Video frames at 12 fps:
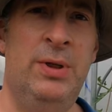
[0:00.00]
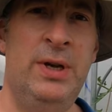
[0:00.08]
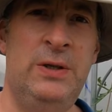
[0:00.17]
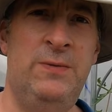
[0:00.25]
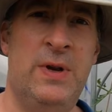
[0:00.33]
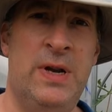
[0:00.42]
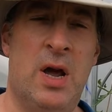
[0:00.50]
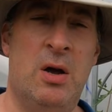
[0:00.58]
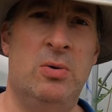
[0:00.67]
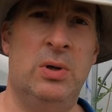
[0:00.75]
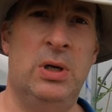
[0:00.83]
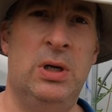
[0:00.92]
Well, this
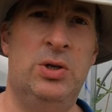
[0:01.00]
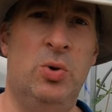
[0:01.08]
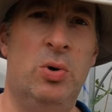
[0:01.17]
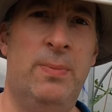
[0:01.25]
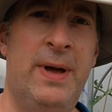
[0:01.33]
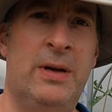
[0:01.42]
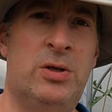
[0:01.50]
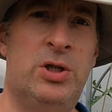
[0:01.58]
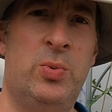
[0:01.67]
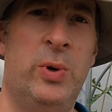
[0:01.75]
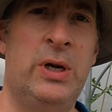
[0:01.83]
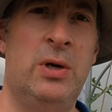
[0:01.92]
video is all about
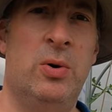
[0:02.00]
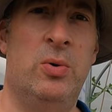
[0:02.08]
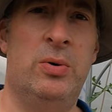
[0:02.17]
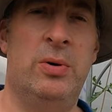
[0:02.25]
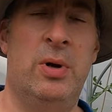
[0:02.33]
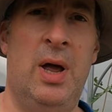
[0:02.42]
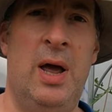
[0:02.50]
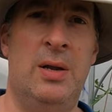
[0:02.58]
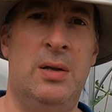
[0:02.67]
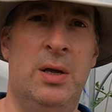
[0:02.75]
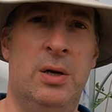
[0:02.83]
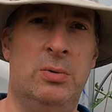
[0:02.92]
sweet corn
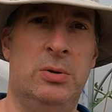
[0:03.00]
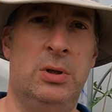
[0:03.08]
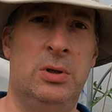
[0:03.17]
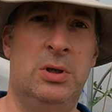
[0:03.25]
and those